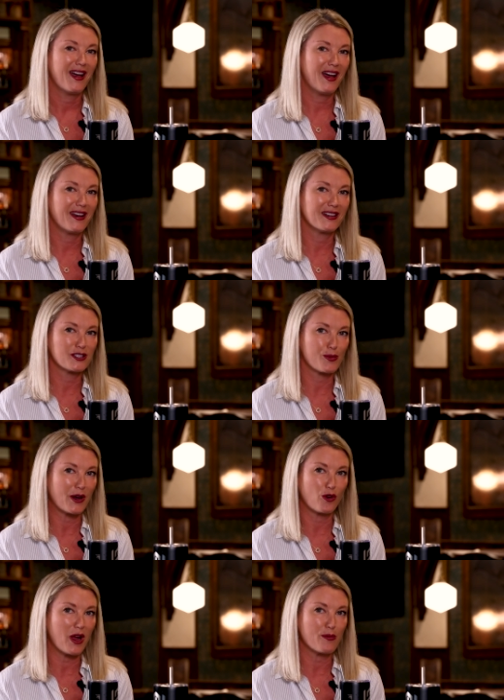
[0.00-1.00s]
it's
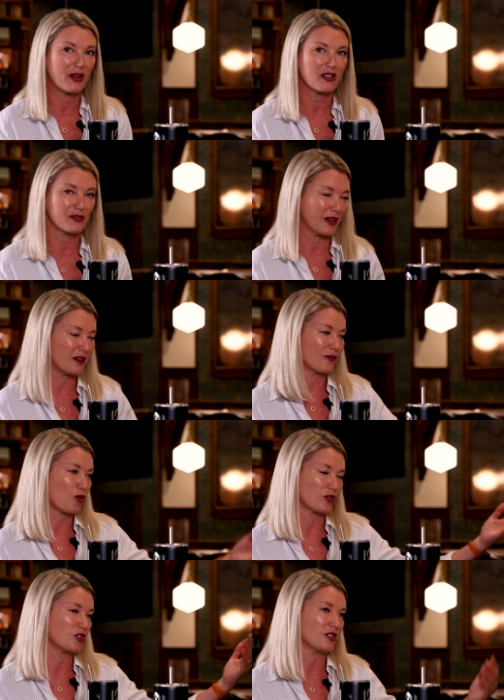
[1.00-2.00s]
been great because of it. And of
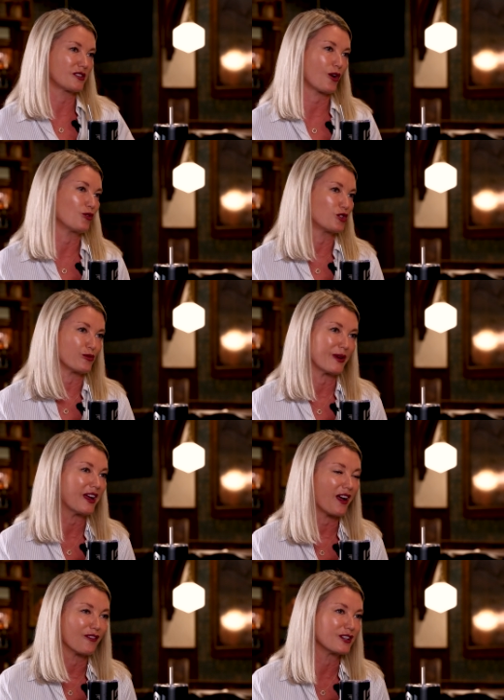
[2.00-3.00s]
course, she's coached
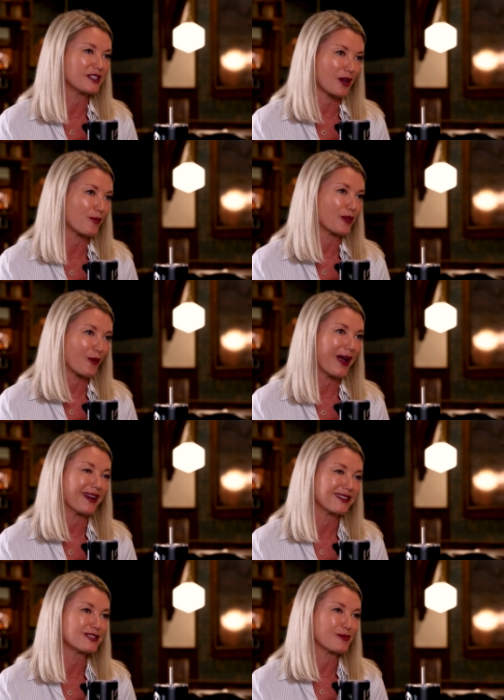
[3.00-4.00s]
me every step of the
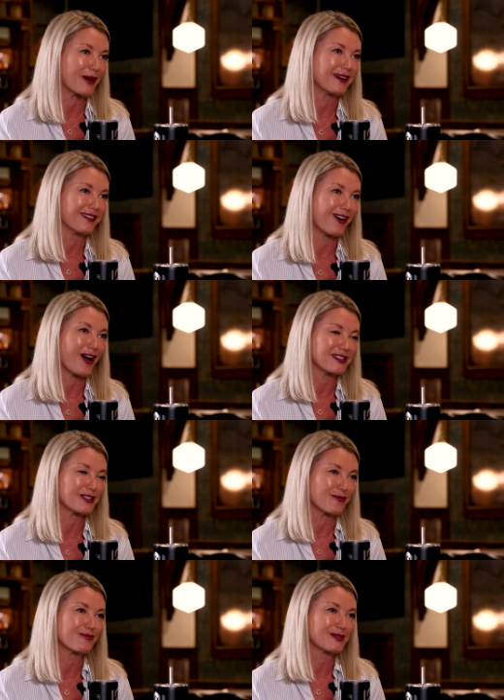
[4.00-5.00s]
way, and it's been
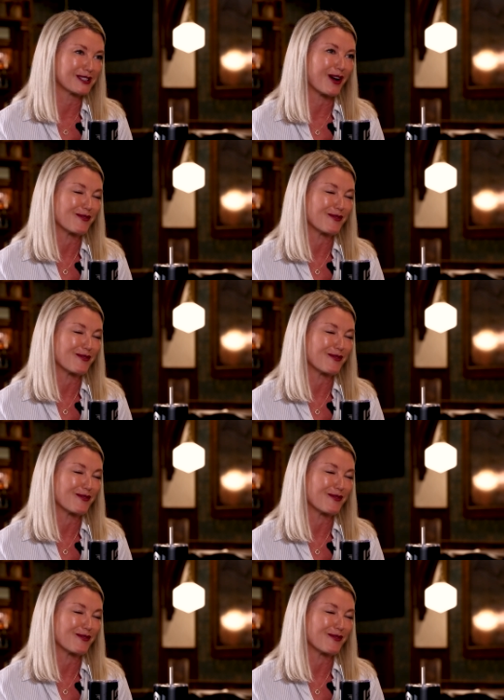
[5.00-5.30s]
awesome. So